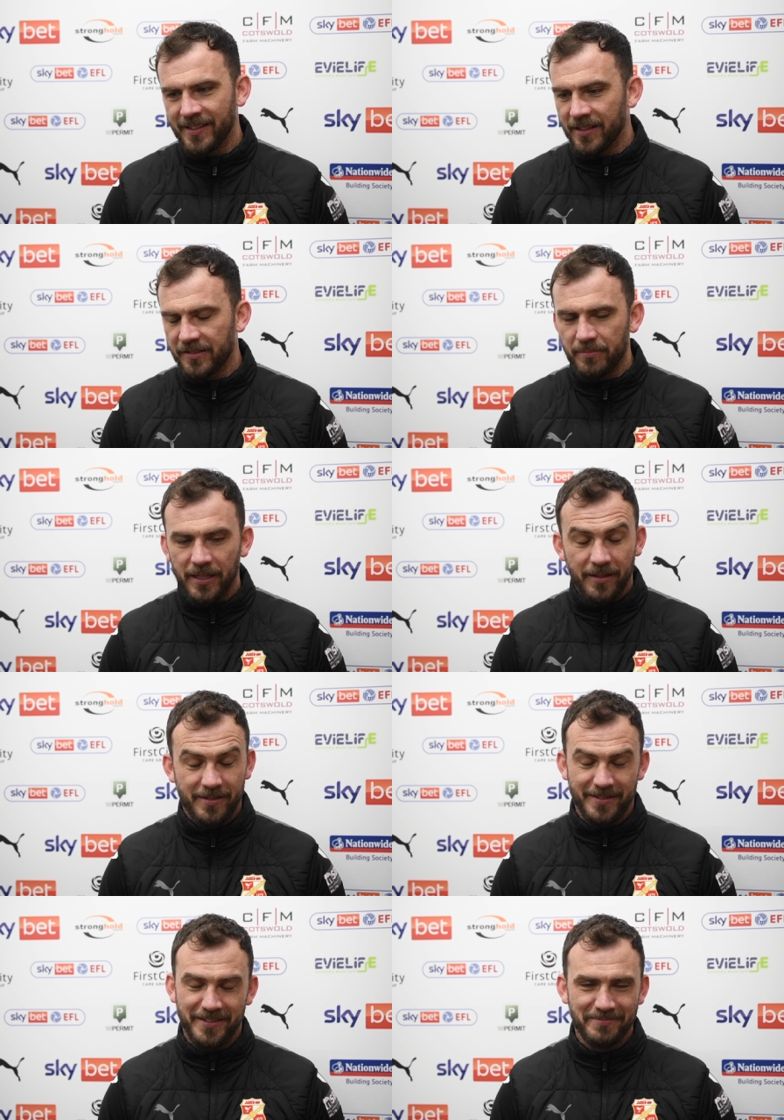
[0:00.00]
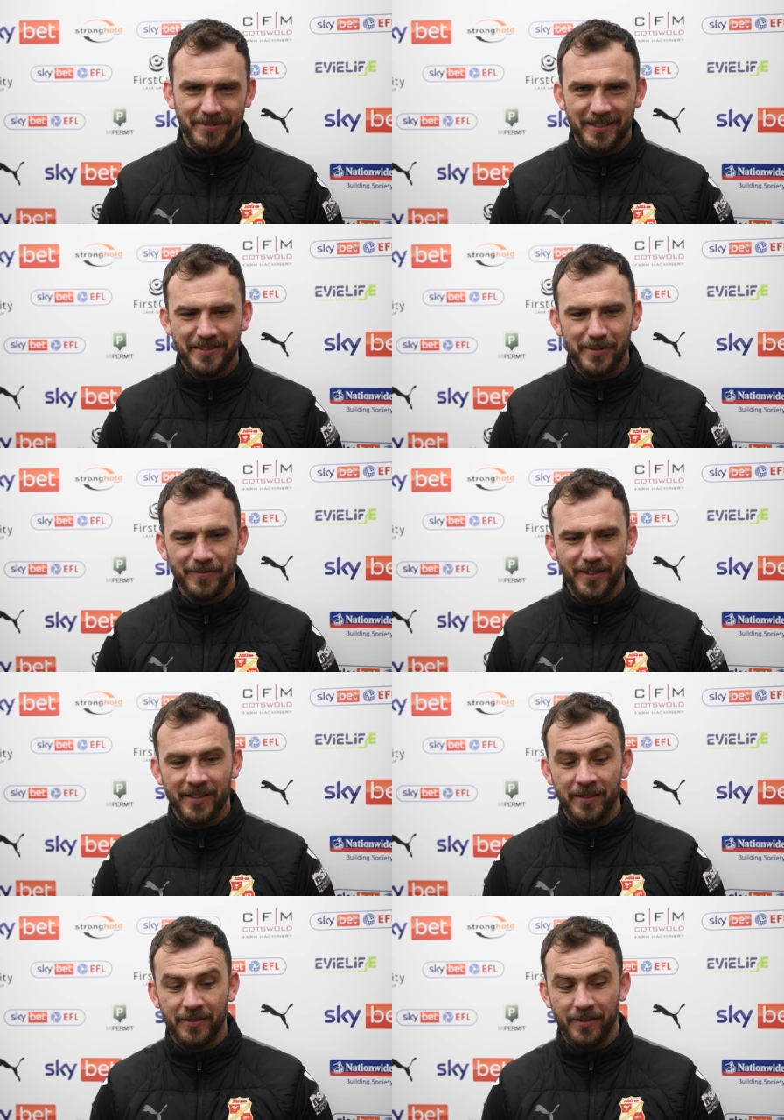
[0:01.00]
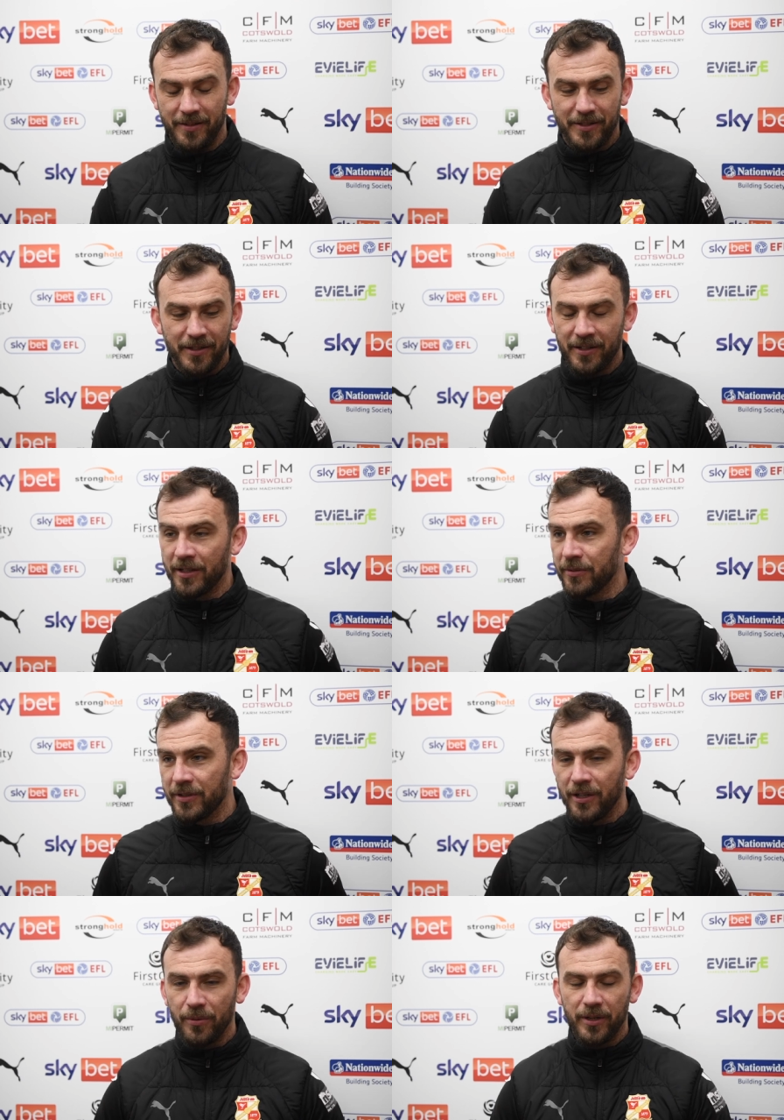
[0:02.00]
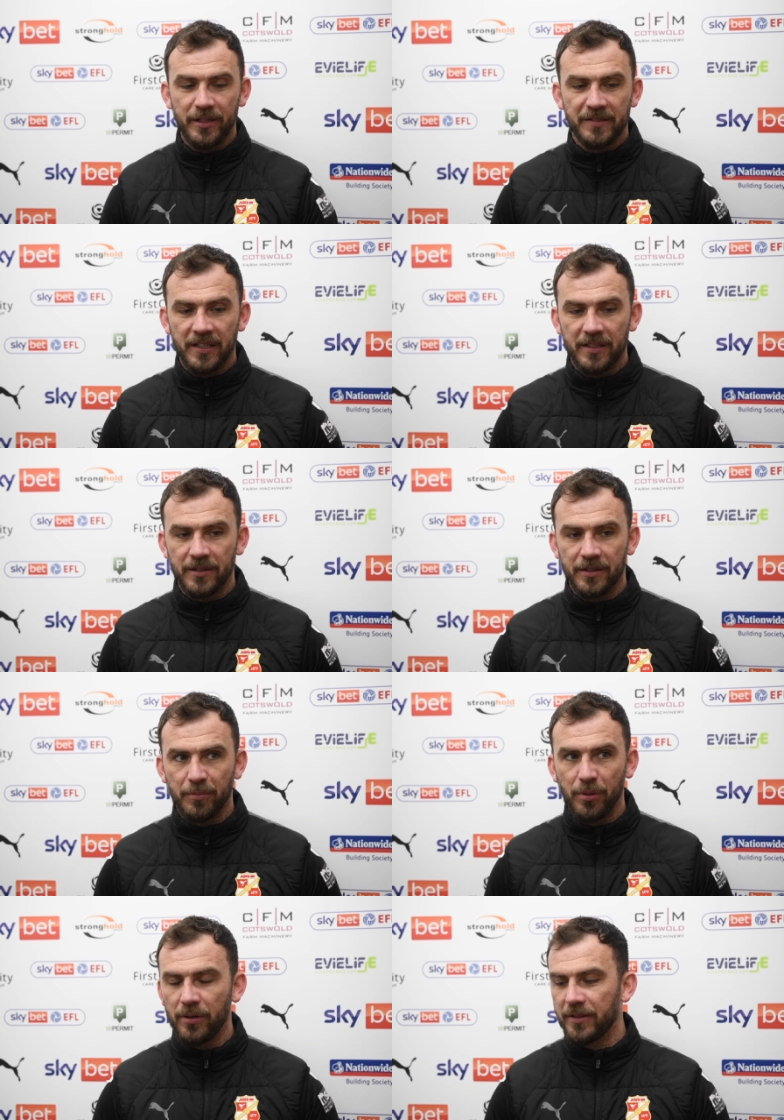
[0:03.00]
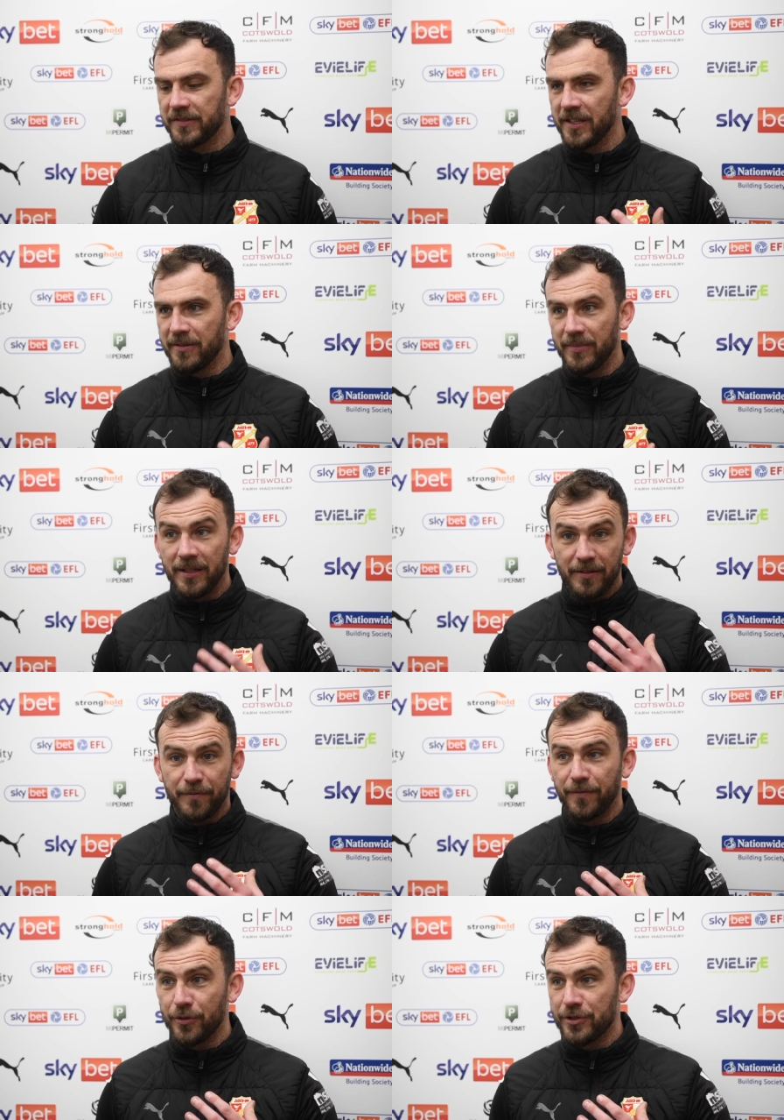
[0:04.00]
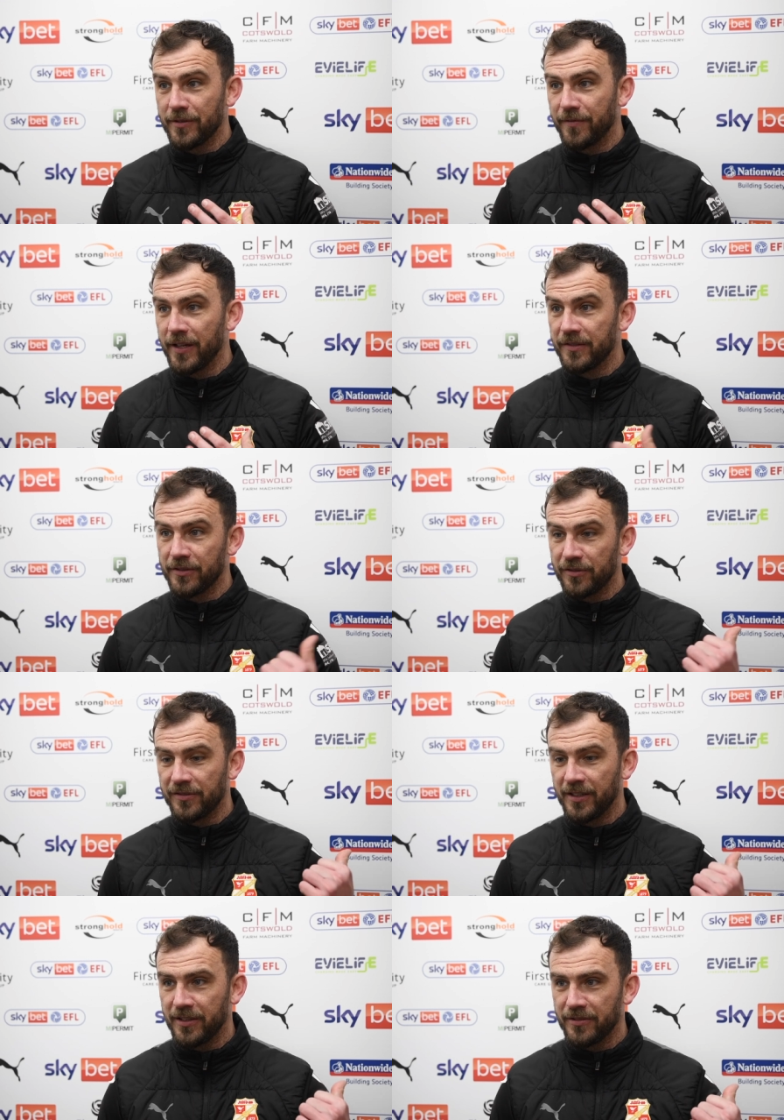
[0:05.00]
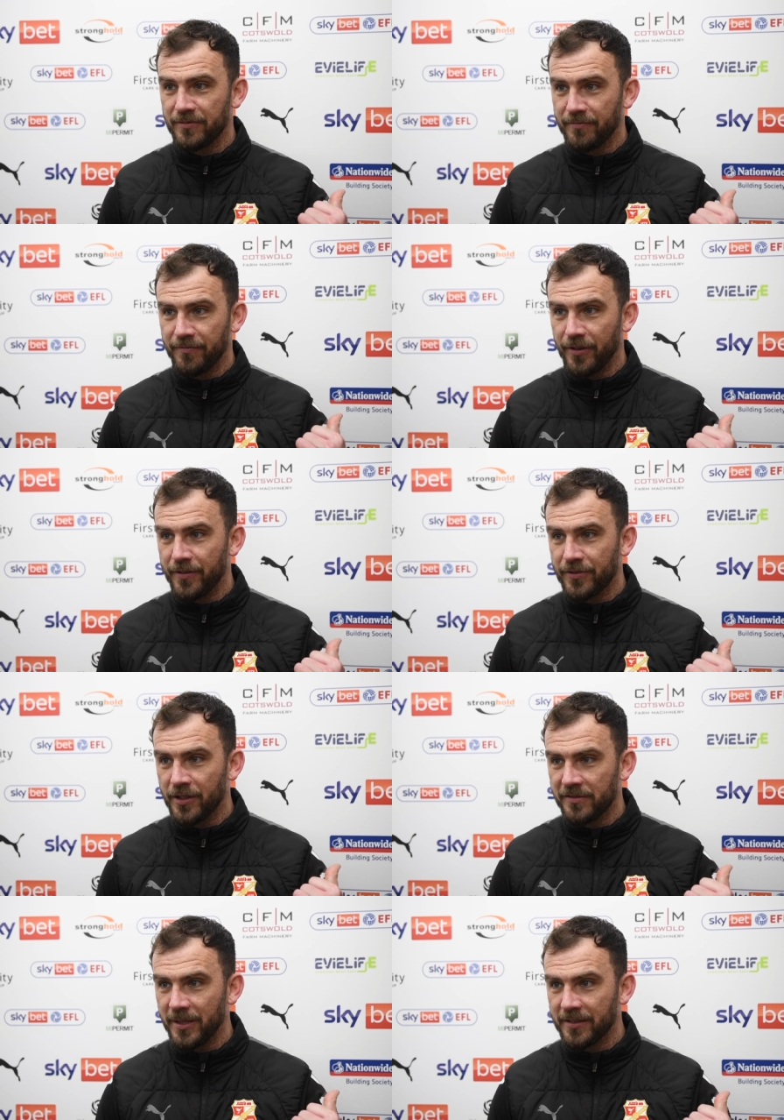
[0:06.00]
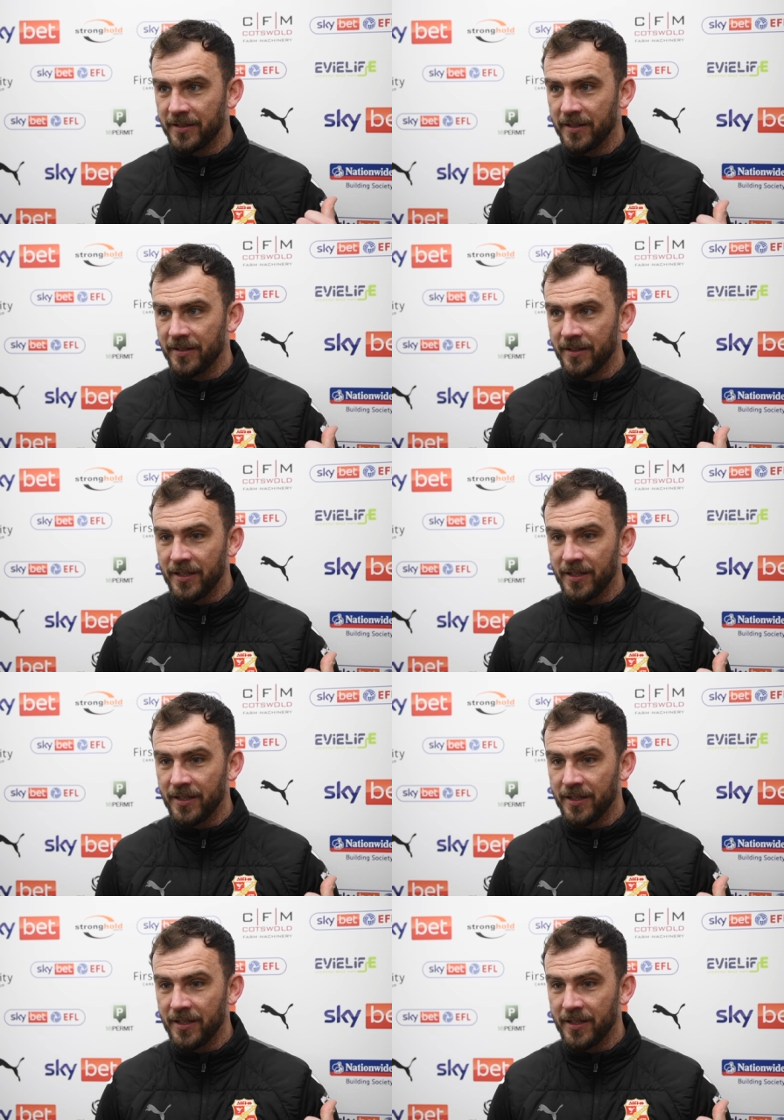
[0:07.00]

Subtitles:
Yeah, it's mad, to be fair. I don't know what he's seen. The ball has hit him in the flush in the face. I've just seen it five times back there.